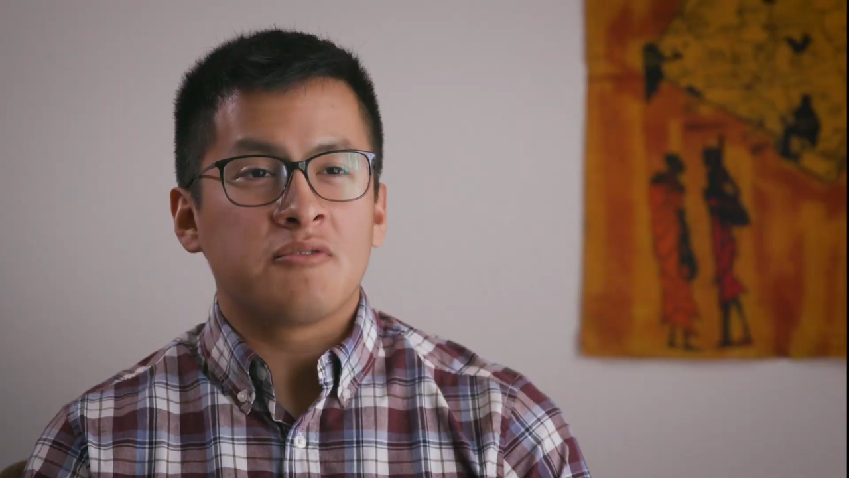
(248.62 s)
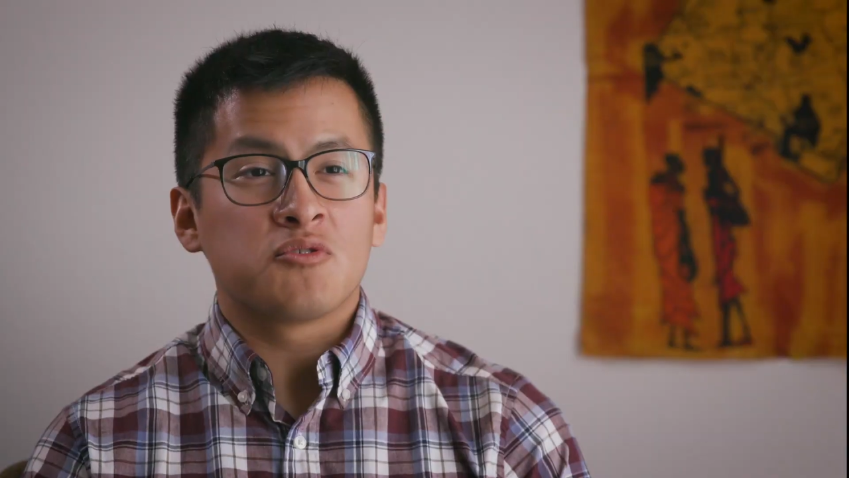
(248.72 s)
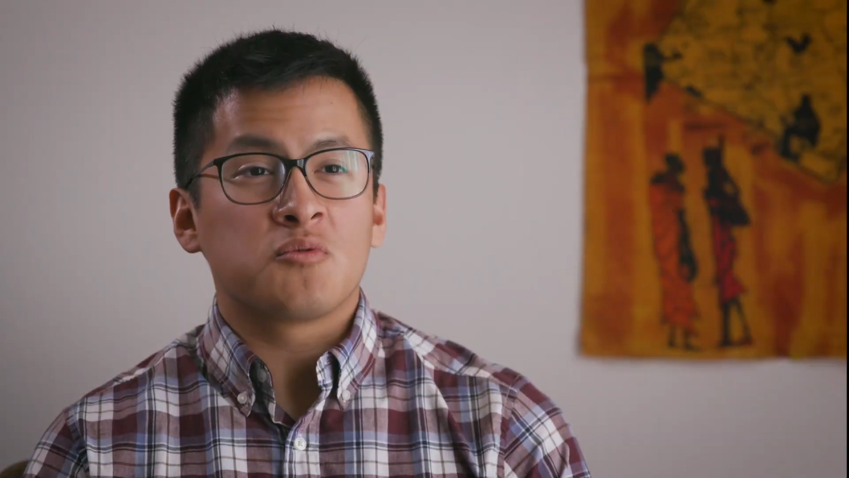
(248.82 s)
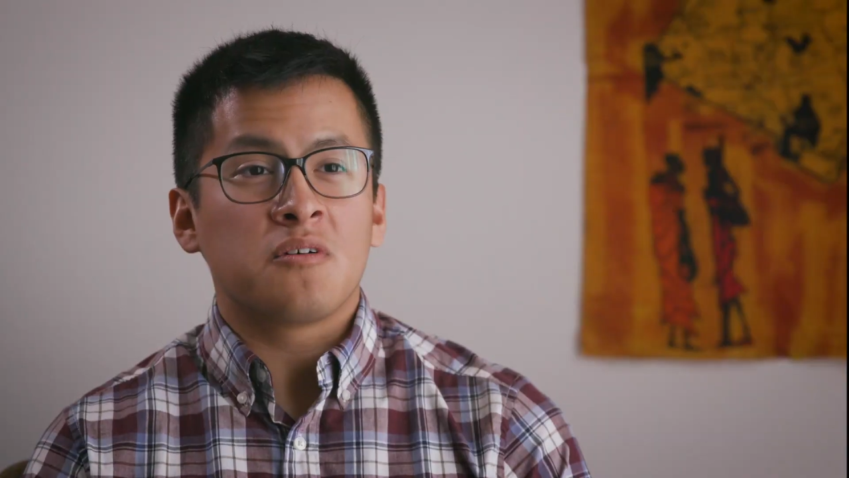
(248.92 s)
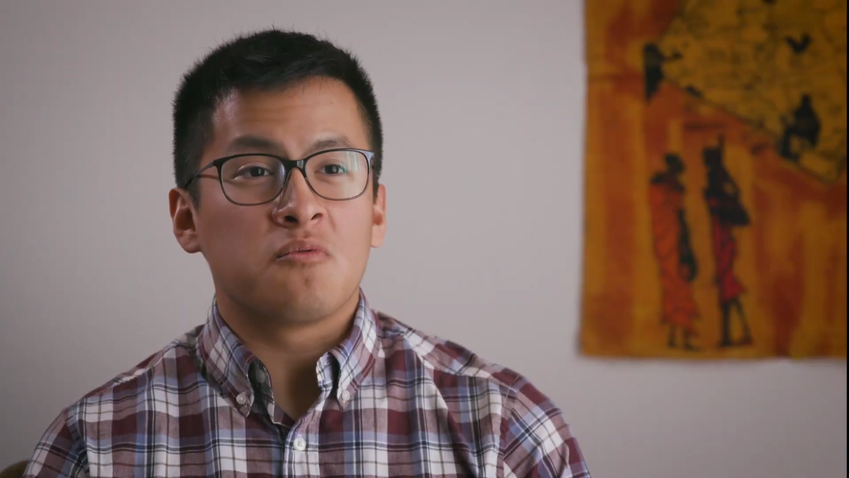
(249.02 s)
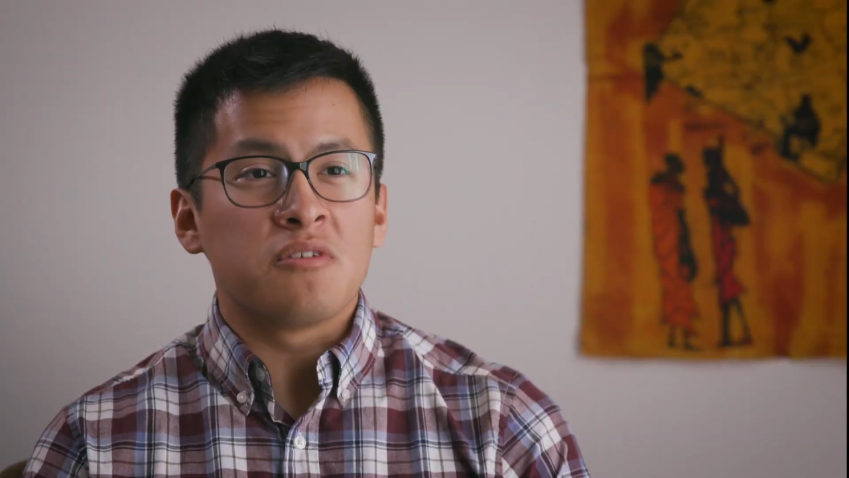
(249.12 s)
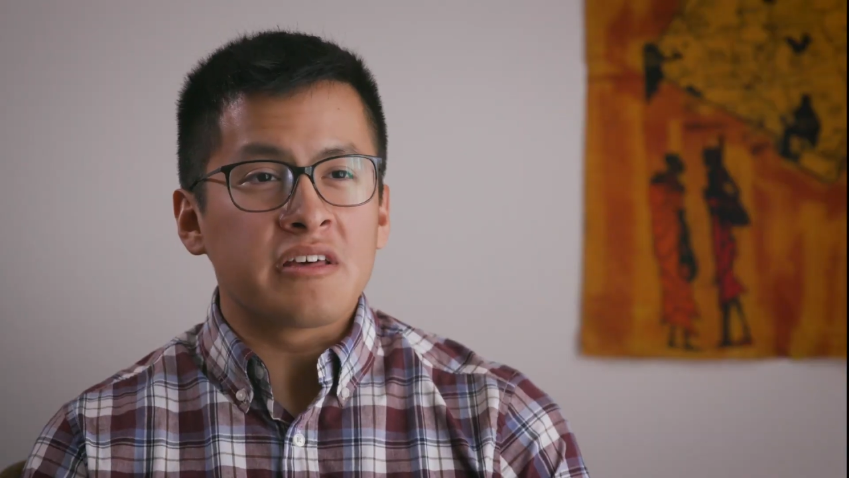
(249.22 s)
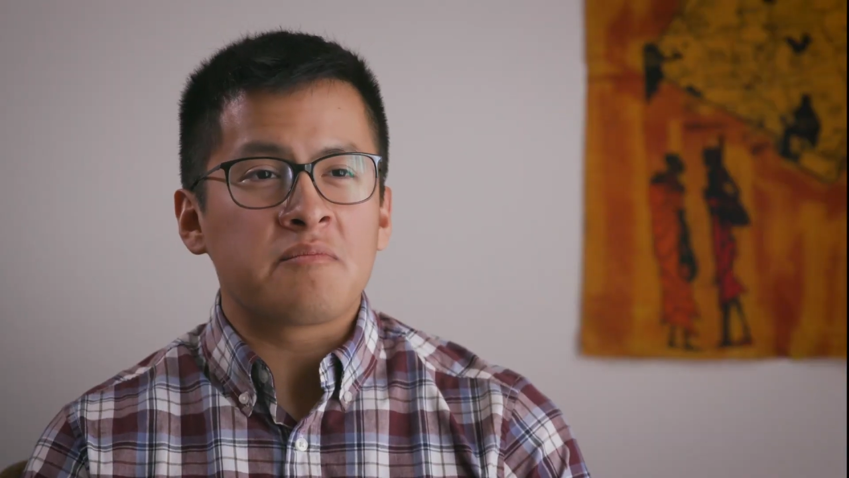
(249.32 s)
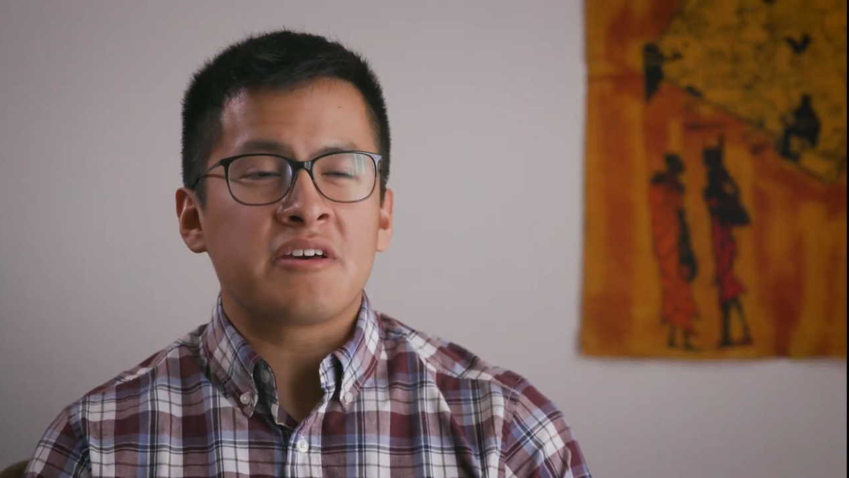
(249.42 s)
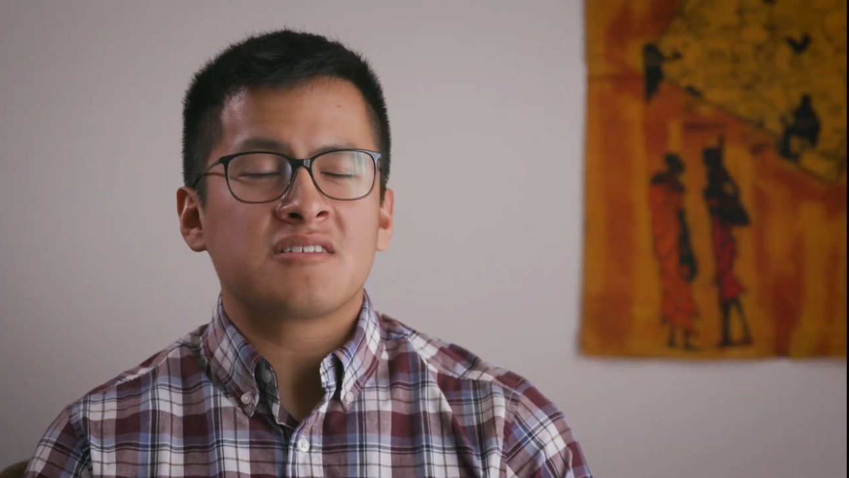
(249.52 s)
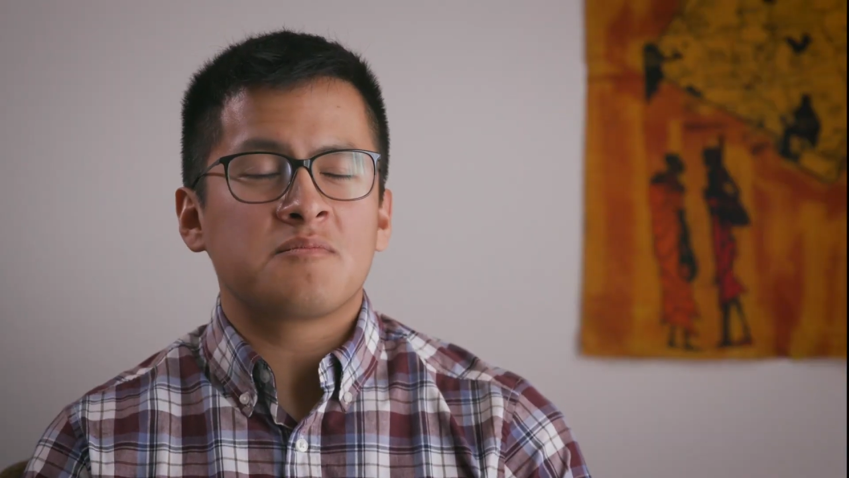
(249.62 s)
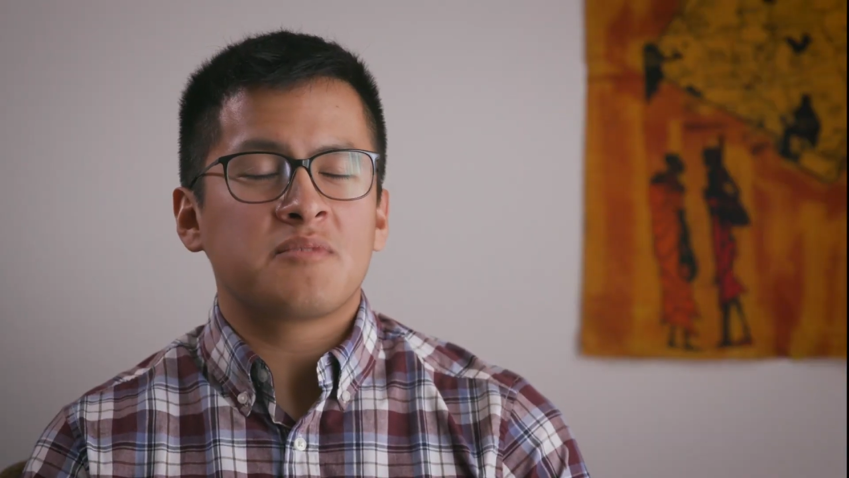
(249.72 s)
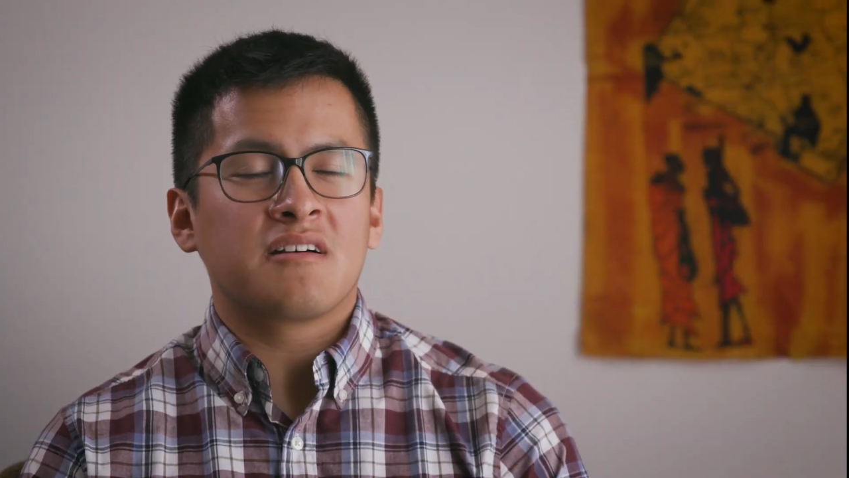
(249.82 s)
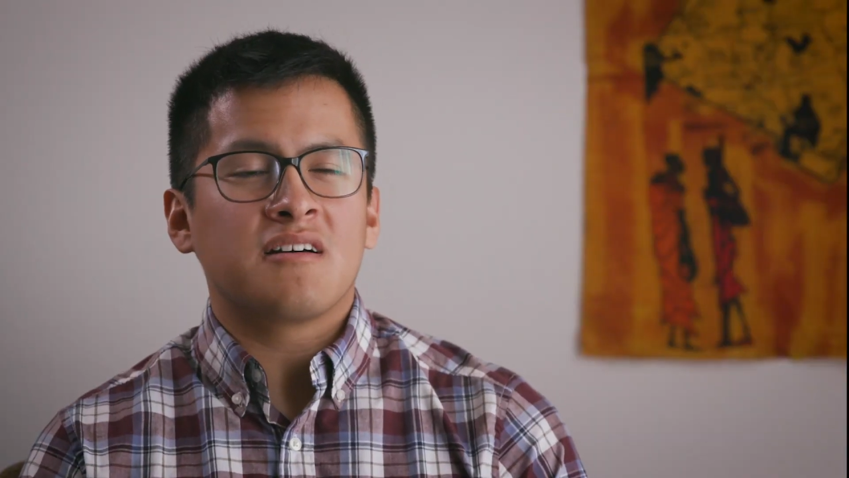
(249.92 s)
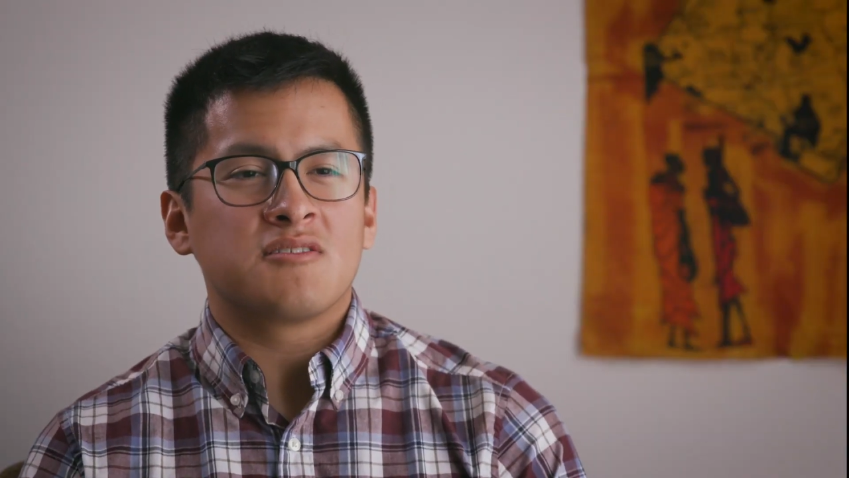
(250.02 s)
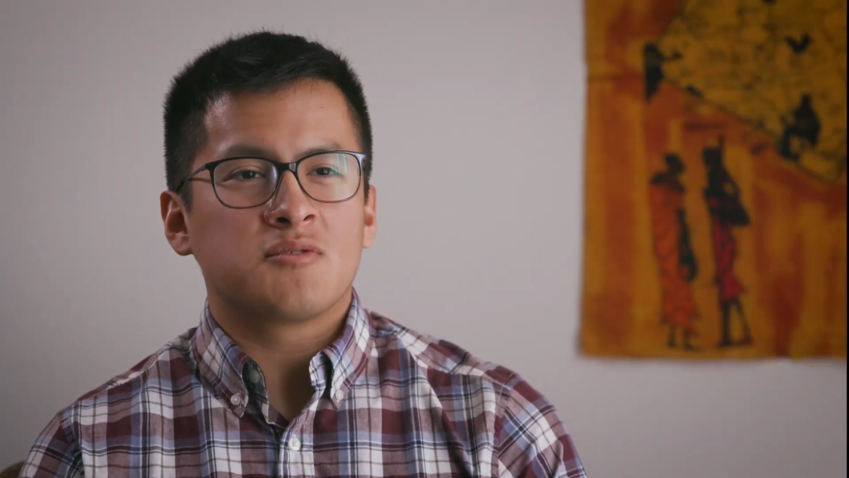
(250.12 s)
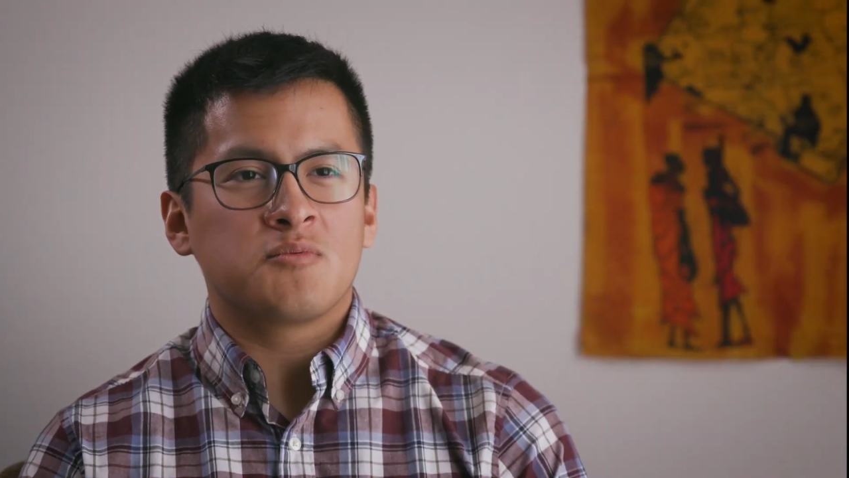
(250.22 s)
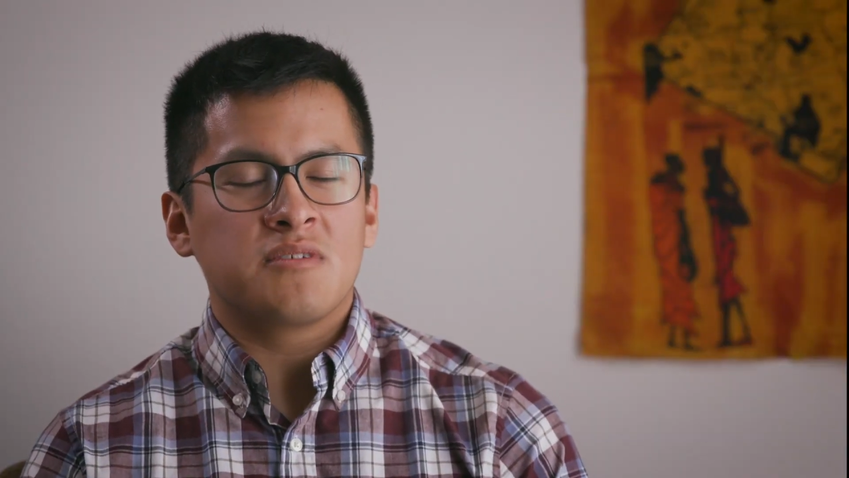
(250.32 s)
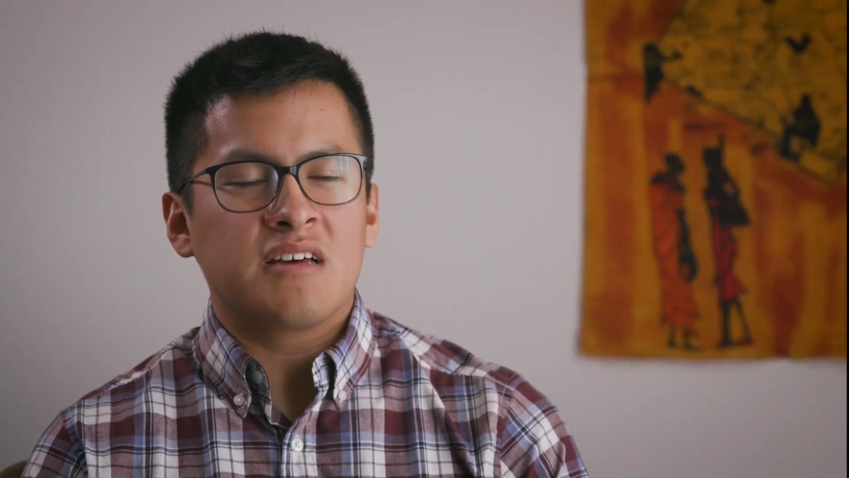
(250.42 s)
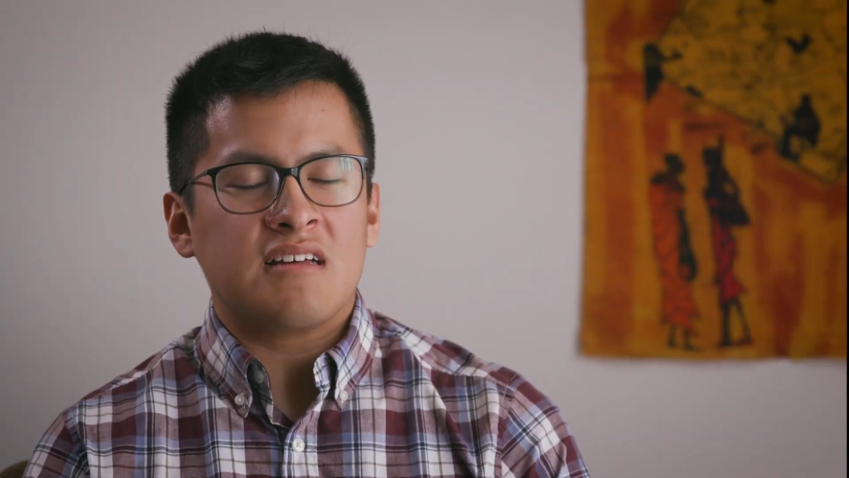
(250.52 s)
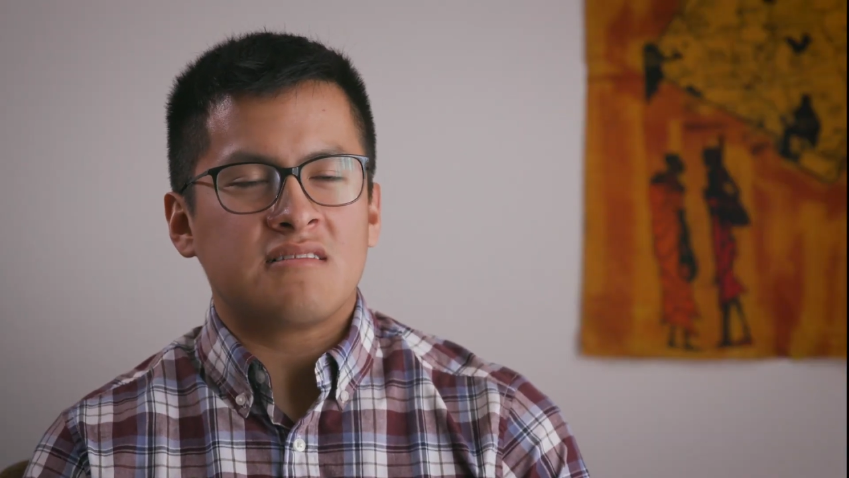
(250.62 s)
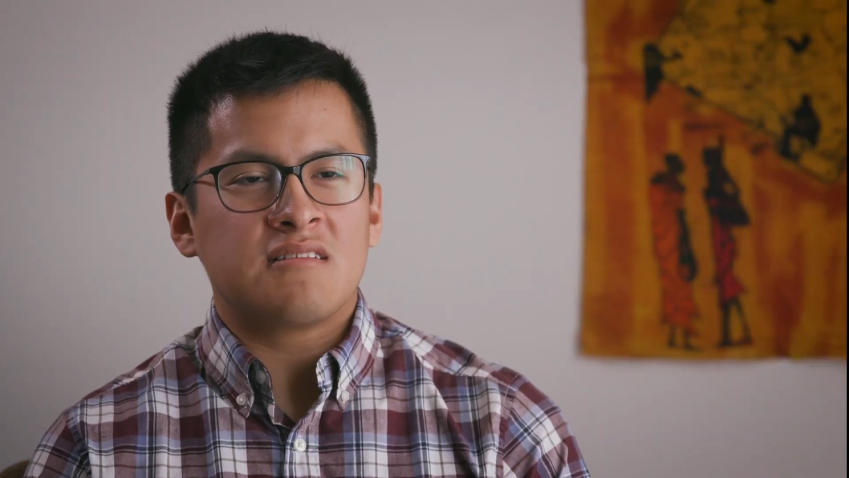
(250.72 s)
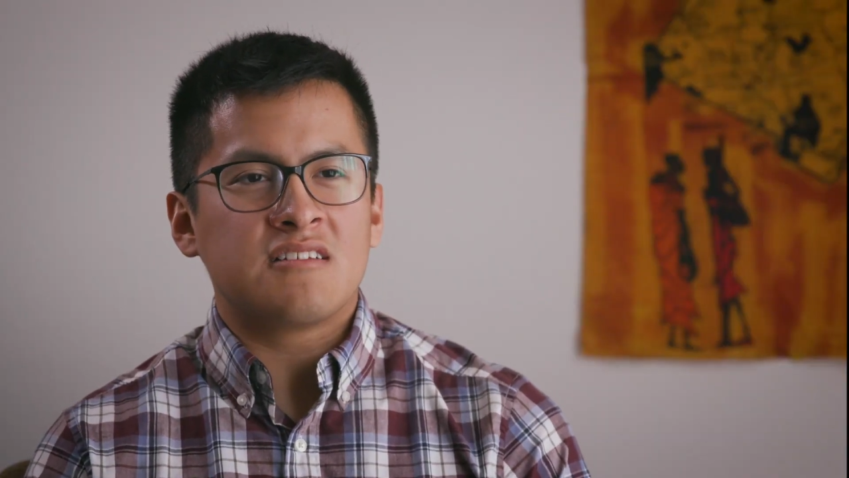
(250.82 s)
it was really amazing because we got